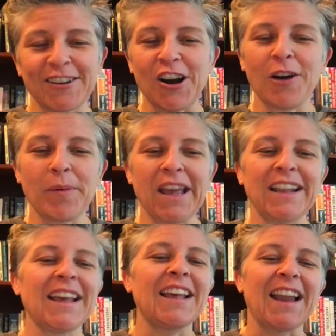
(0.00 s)

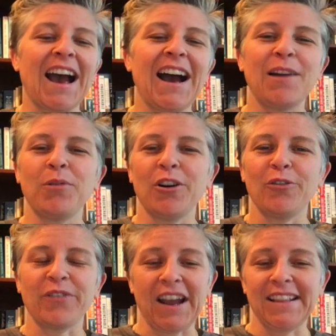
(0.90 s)
Comment and I will
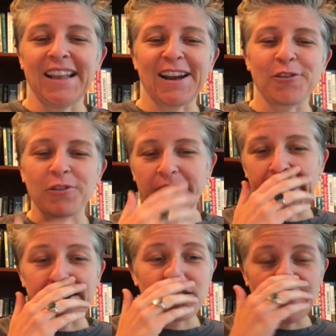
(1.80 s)
find
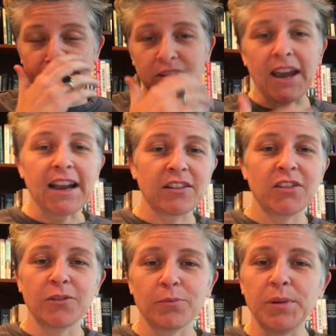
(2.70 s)
that
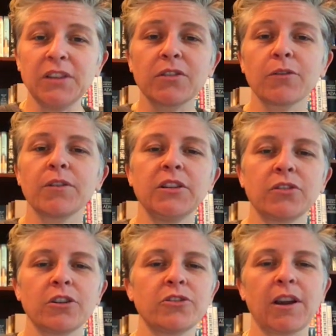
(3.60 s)
exact piece of
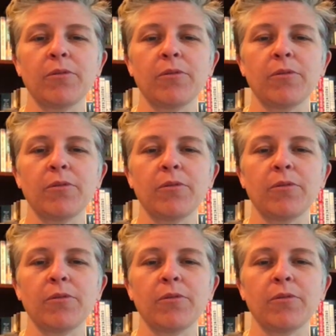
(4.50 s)
research.